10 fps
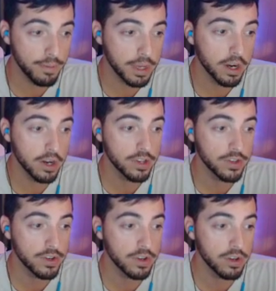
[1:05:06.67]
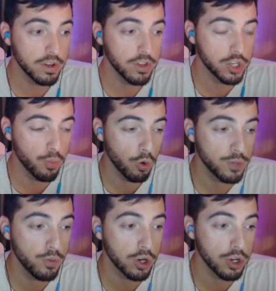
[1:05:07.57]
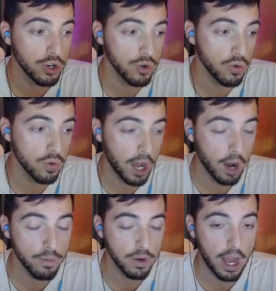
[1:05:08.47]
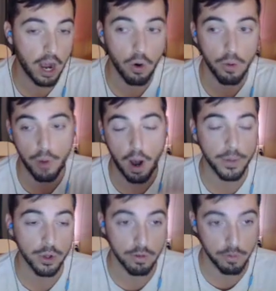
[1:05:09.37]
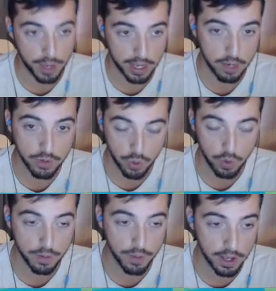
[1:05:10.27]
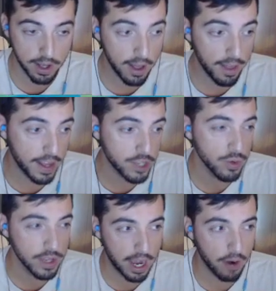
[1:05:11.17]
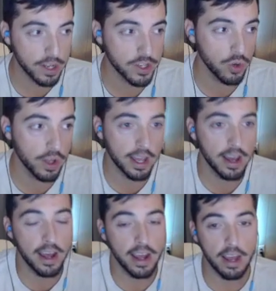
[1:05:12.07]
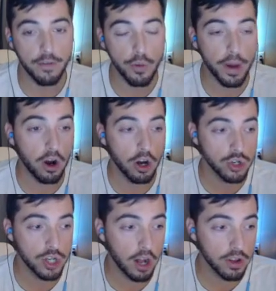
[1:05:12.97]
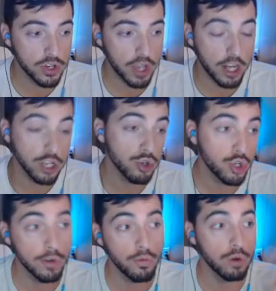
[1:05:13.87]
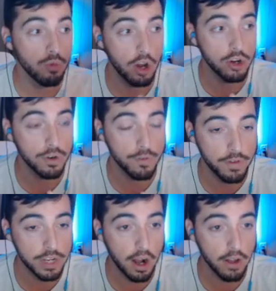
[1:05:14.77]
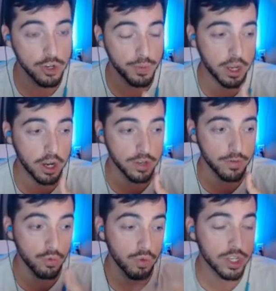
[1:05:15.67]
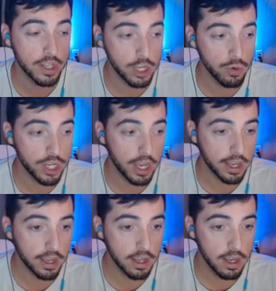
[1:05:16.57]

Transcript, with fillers: because the sportsbook knew how how popular of a pick it was going to be. That's really how it is. So like if you bet $100 and you should have won $150 because of the risk that you were taking,